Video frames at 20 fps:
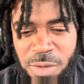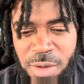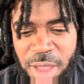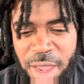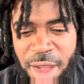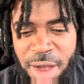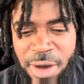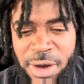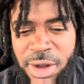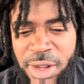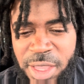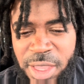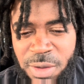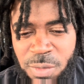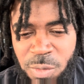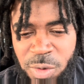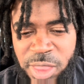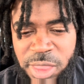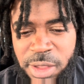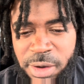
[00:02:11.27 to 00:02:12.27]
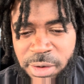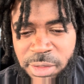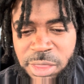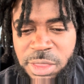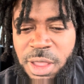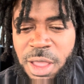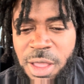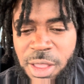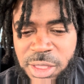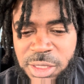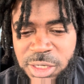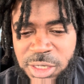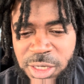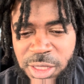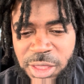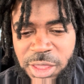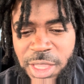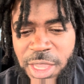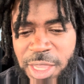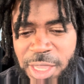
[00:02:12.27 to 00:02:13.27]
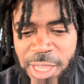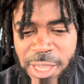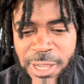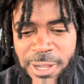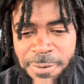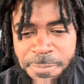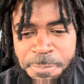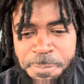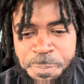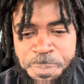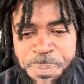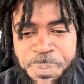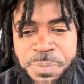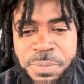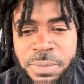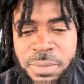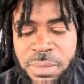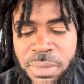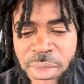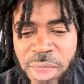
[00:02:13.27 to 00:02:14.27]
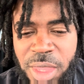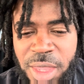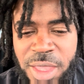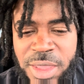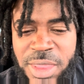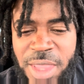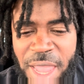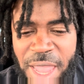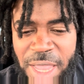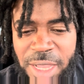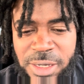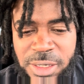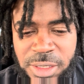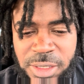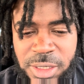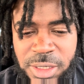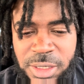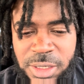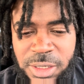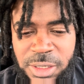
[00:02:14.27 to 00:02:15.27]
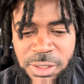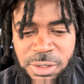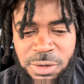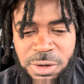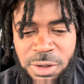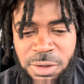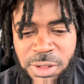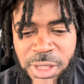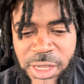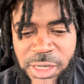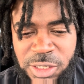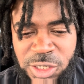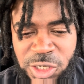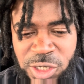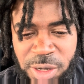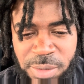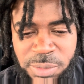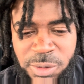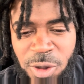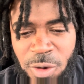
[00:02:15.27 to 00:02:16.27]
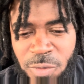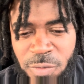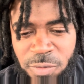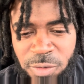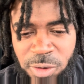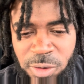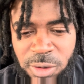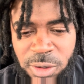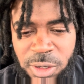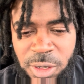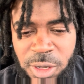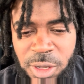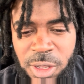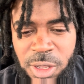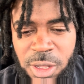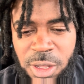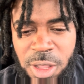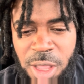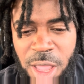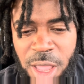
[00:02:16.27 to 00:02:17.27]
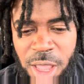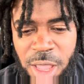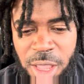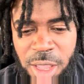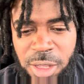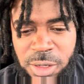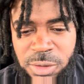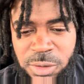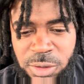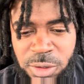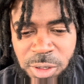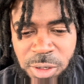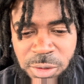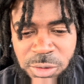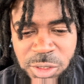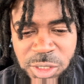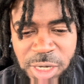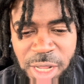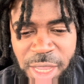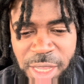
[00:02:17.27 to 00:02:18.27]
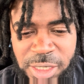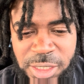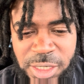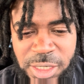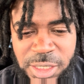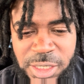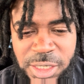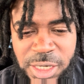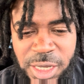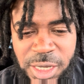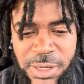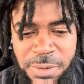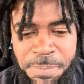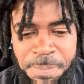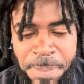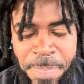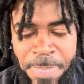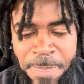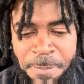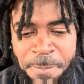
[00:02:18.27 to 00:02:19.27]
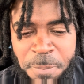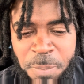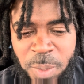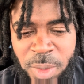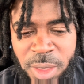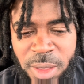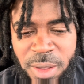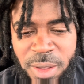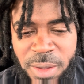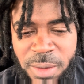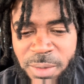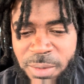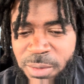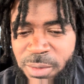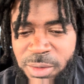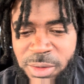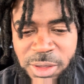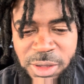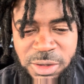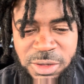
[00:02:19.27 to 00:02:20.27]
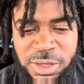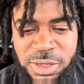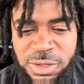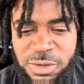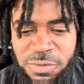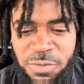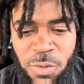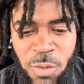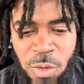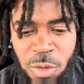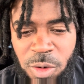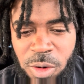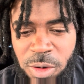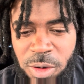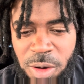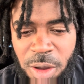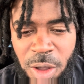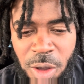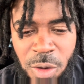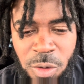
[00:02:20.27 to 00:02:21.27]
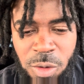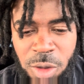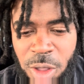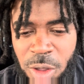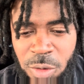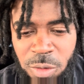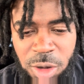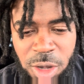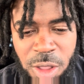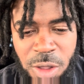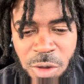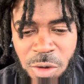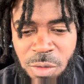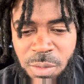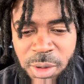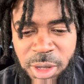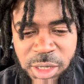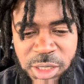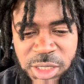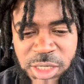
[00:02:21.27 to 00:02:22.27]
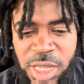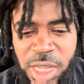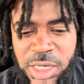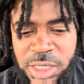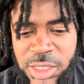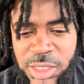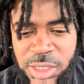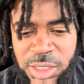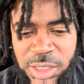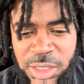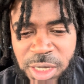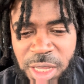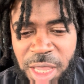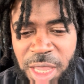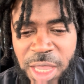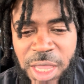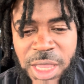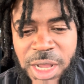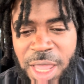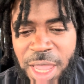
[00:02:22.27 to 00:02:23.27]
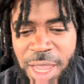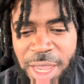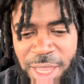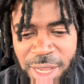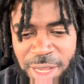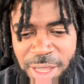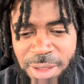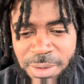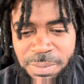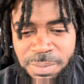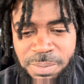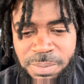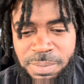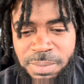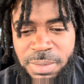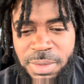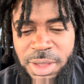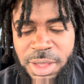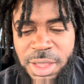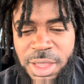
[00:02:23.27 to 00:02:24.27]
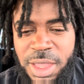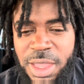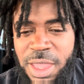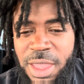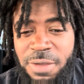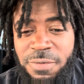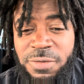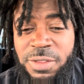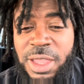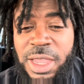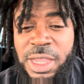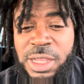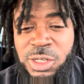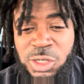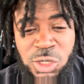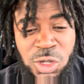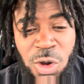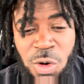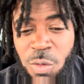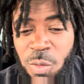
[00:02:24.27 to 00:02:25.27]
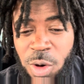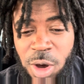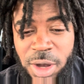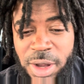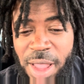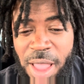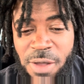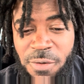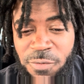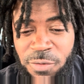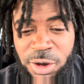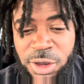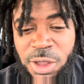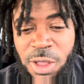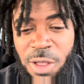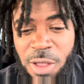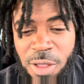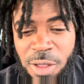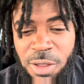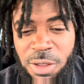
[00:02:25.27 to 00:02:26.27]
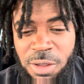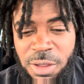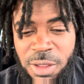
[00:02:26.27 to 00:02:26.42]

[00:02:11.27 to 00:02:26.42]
arrogant with their thoughts and thinking that, they jumped over, to the SEC. This is for Oklahoma, Texas, and A&M. If things don't work out for y'all